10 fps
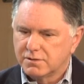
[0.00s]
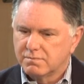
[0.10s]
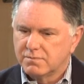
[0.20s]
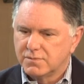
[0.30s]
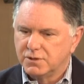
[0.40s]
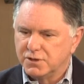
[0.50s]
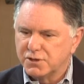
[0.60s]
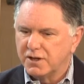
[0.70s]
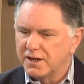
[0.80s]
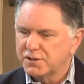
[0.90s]

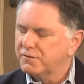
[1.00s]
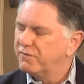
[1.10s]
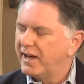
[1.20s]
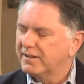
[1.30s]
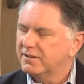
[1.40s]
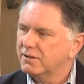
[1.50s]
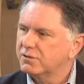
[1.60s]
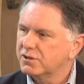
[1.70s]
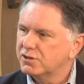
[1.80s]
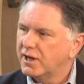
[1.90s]
discuss the fact that there was
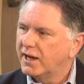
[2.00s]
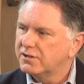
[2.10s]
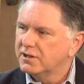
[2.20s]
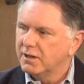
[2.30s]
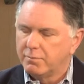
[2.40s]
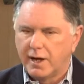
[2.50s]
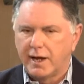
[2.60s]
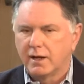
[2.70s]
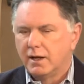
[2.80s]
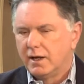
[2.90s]
a chance to get back,
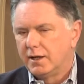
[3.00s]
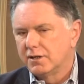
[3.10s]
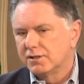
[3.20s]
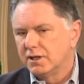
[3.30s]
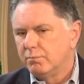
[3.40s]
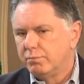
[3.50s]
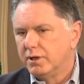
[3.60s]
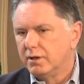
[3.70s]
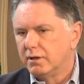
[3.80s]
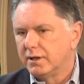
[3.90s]
and to see
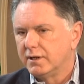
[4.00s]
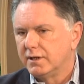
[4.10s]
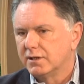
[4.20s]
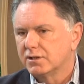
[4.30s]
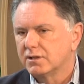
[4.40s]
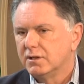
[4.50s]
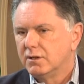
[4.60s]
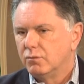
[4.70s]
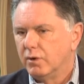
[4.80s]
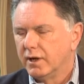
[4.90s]
Bill and his
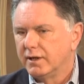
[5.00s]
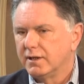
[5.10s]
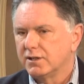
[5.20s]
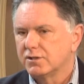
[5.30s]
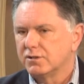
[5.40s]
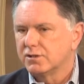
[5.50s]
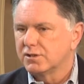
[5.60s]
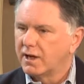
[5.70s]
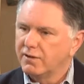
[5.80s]
willingness to stay the